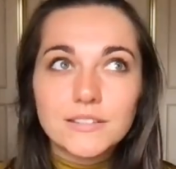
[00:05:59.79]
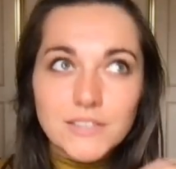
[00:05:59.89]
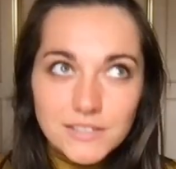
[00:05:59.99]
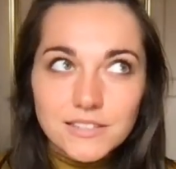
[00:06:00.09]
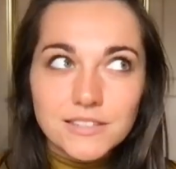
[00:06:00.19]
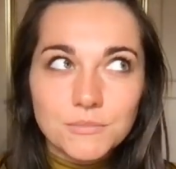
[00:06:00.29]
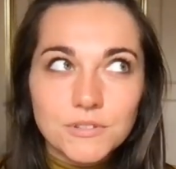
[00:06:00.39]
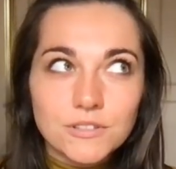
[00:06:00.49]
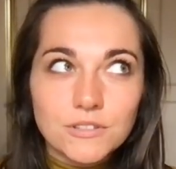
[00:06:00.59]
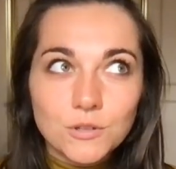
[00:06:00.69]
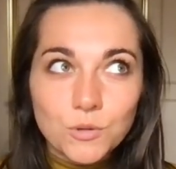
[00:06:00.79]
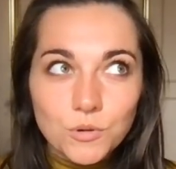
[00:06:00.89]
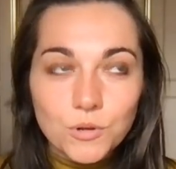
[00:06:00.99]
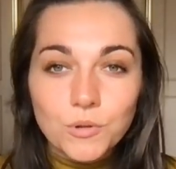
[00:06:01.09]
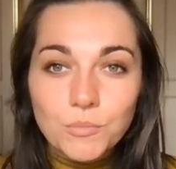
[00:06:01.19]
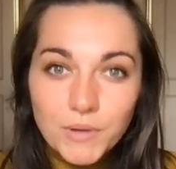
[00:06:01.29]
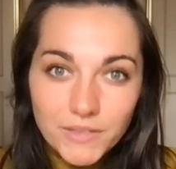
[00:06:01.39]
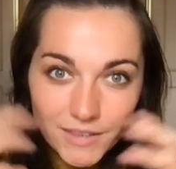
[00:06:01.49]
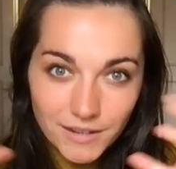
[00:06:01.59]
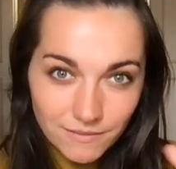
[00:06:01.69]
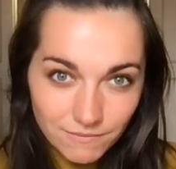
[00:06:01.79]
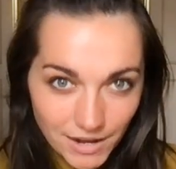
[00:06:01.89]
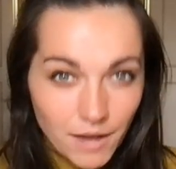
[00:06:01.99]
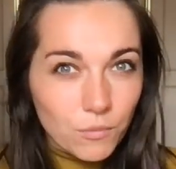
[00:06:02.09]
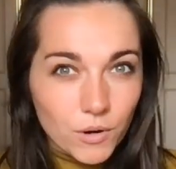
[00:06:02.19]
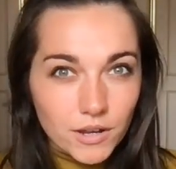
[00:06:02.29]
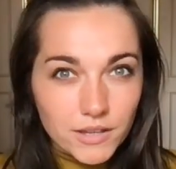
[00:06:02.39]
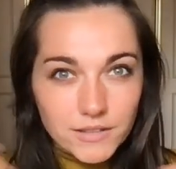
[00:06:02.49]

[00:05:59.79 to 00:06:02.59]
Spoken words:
The system is local, but the network